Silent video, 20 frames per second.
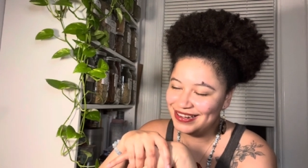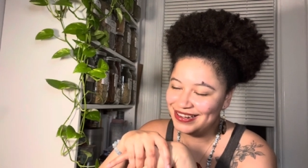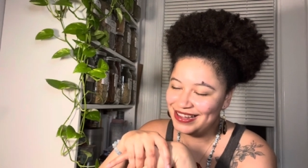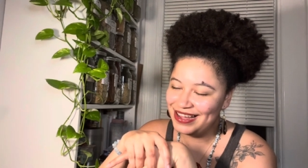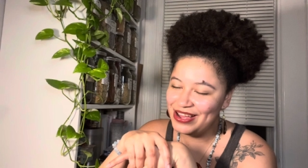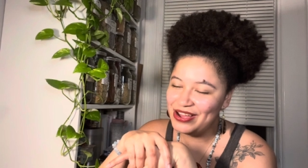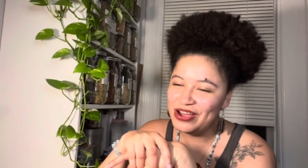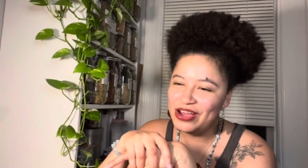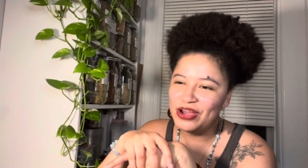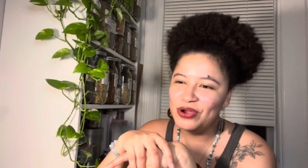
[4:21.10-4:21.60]

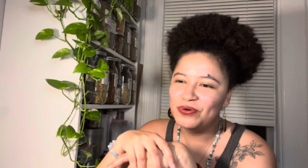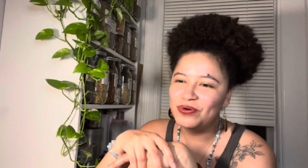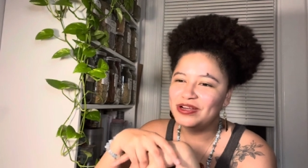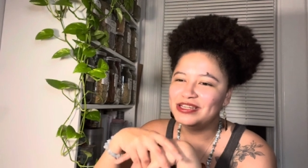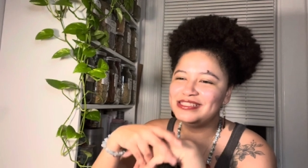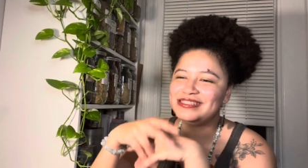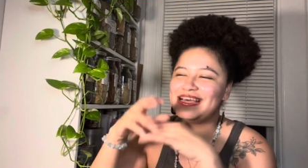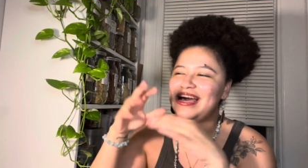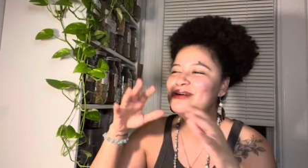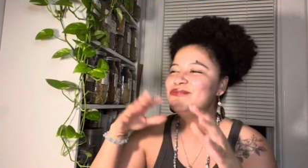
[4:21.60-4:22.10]
It, it
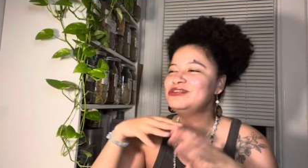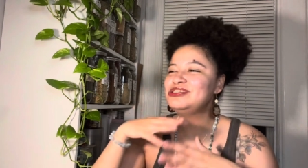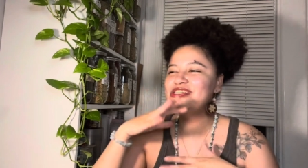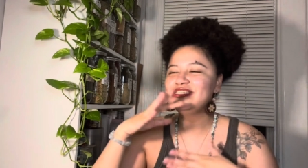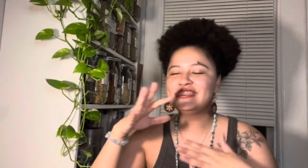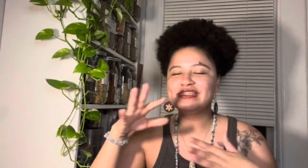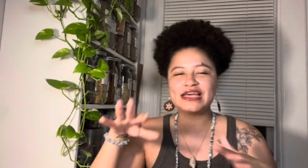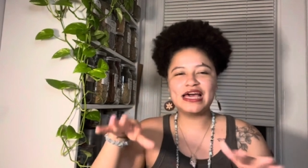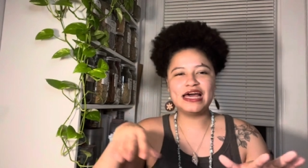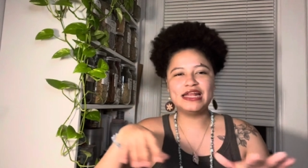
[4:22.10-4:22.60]
was, I was
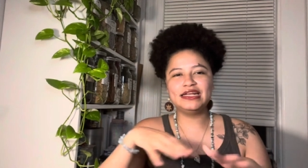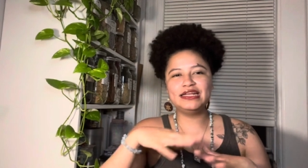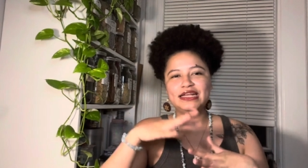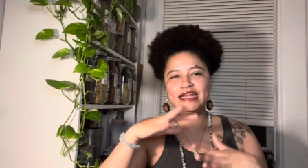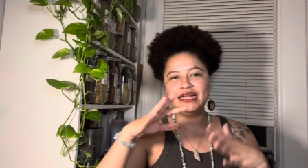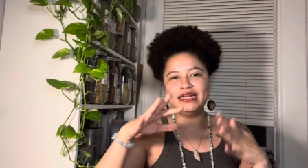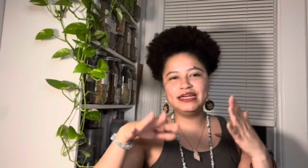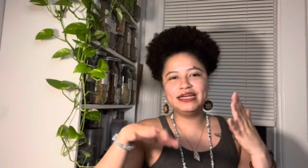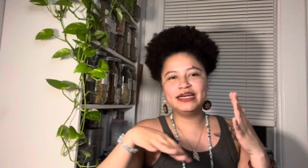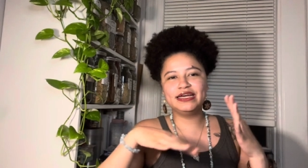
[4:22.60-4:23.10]
just kind of
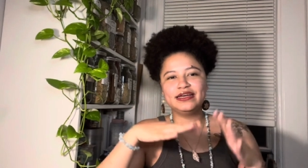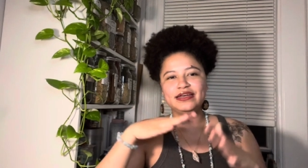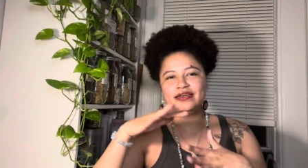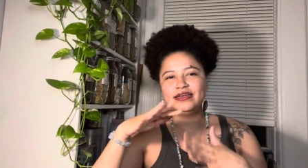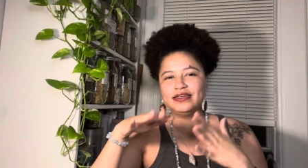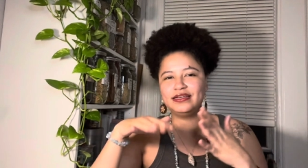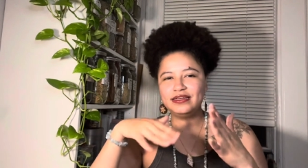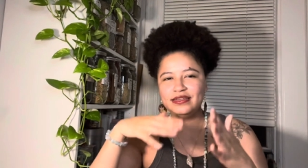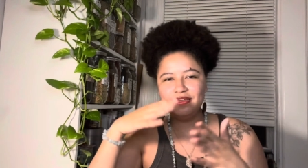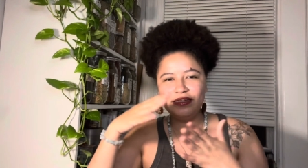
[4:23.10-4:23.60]
letting it
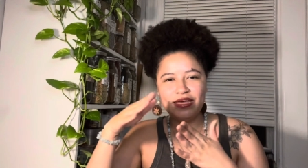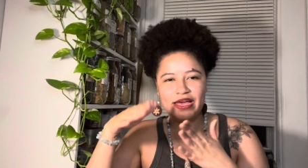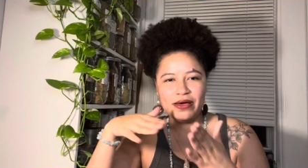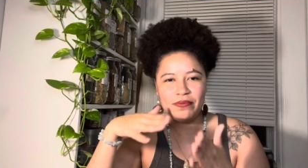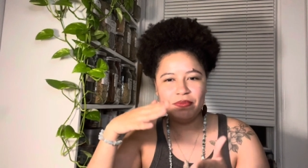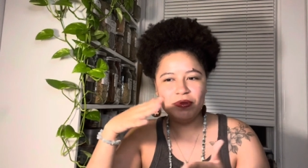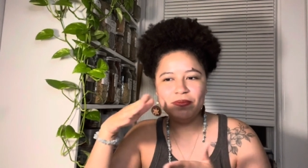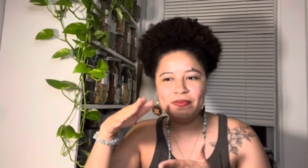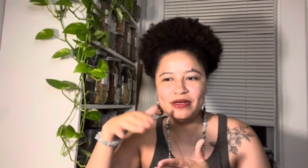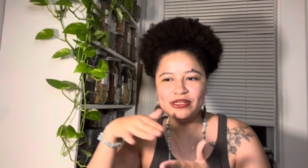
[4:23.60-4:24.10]

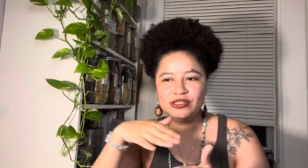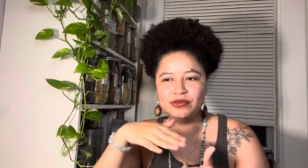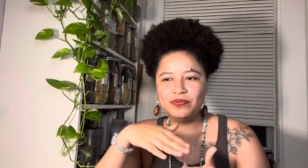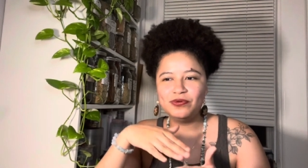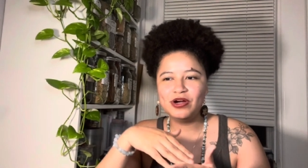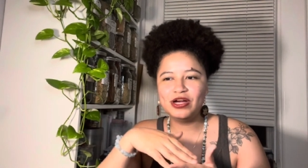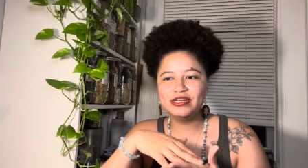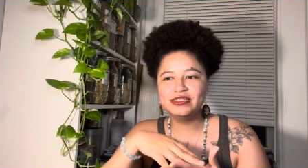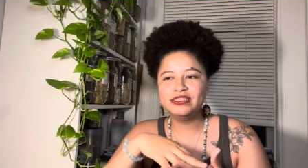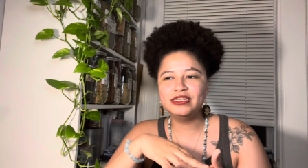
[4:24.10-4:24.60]
get me by
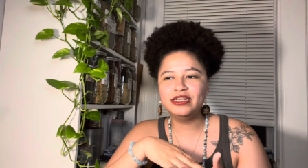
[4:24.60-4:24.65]
surprise.